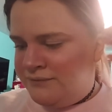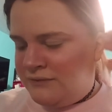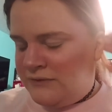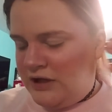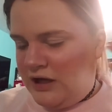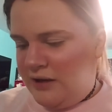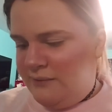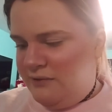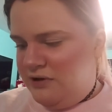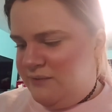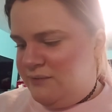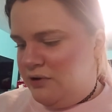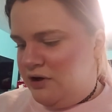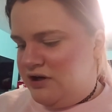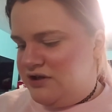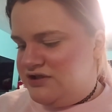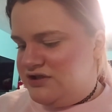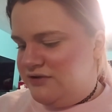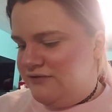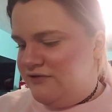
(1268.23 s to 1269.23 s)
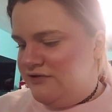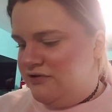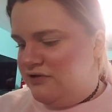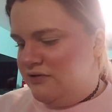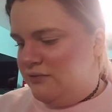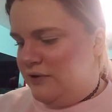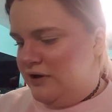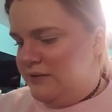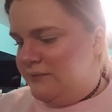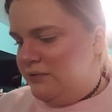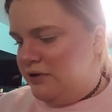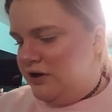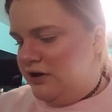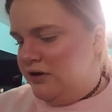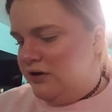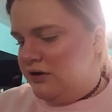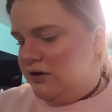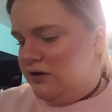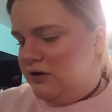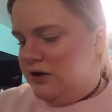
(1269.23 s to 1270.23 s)
I'm going to pause you for the white part
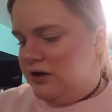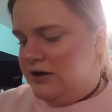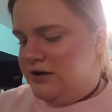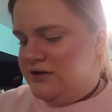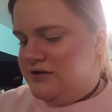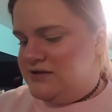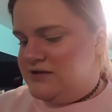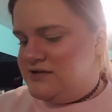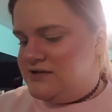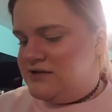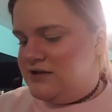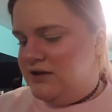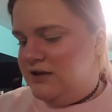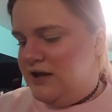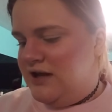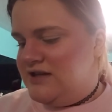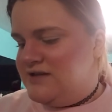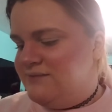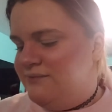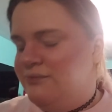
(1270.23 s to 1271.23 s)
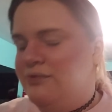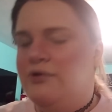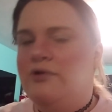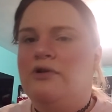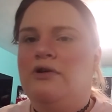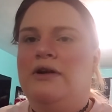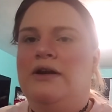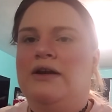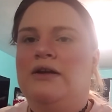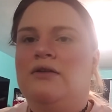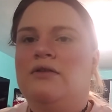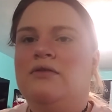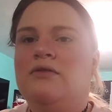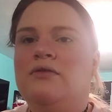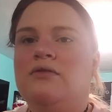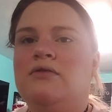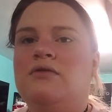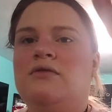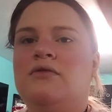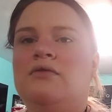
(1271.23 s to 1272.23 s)
because that's boring.
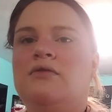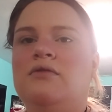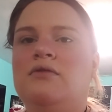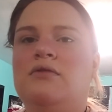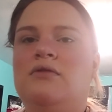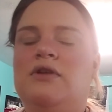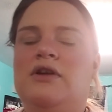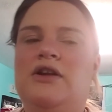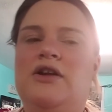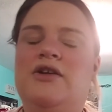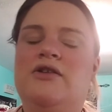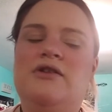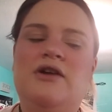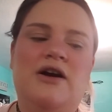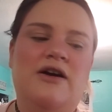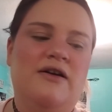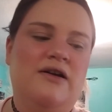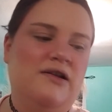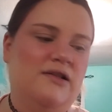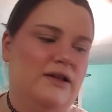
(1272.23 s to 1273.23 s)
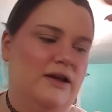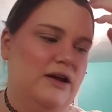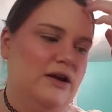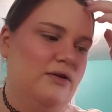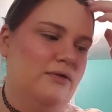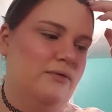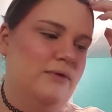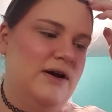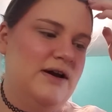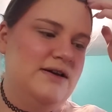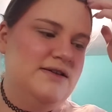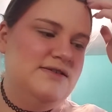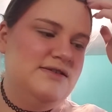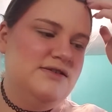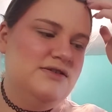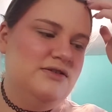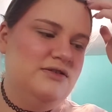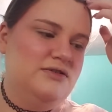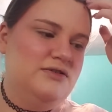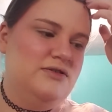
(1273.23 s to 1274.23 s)
And you're already like, why is this
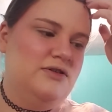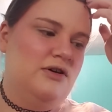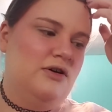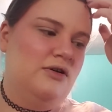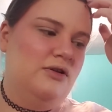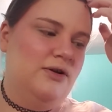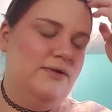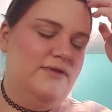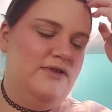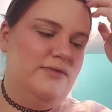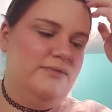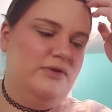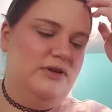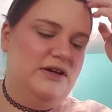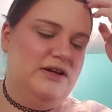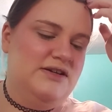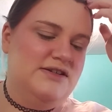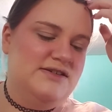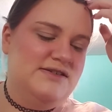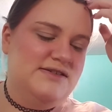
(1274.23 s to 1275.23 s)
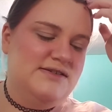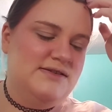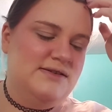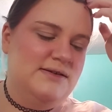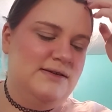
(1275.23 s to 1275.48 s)
girl all over the place?